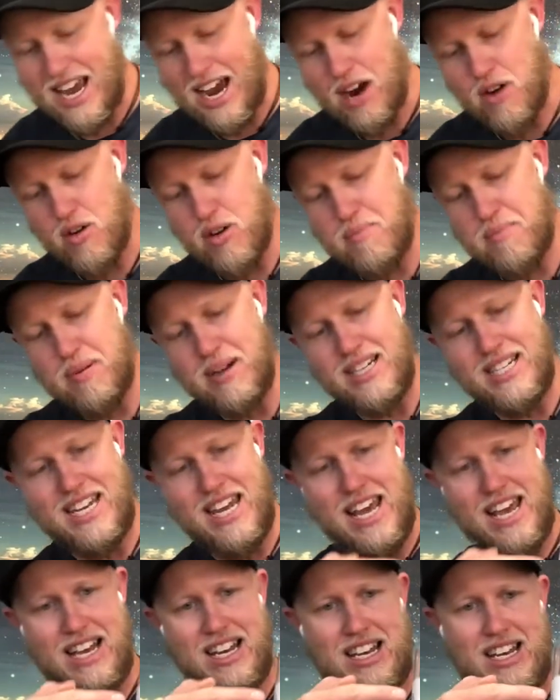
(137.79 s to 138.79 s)
our
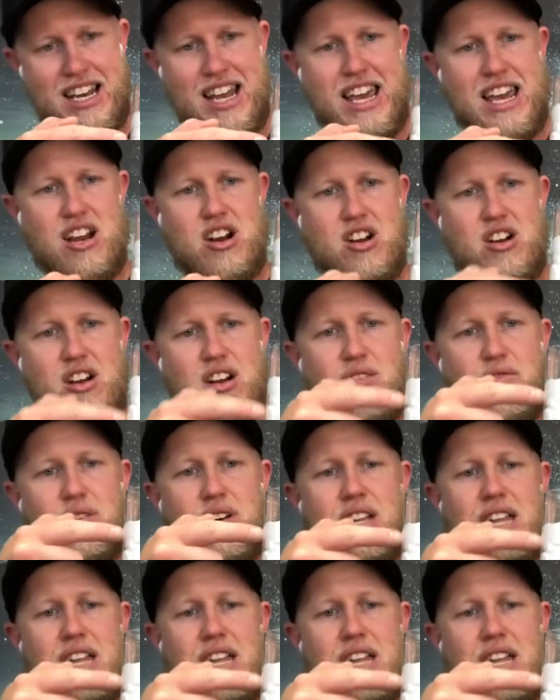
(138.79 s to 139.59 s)
pretend layer of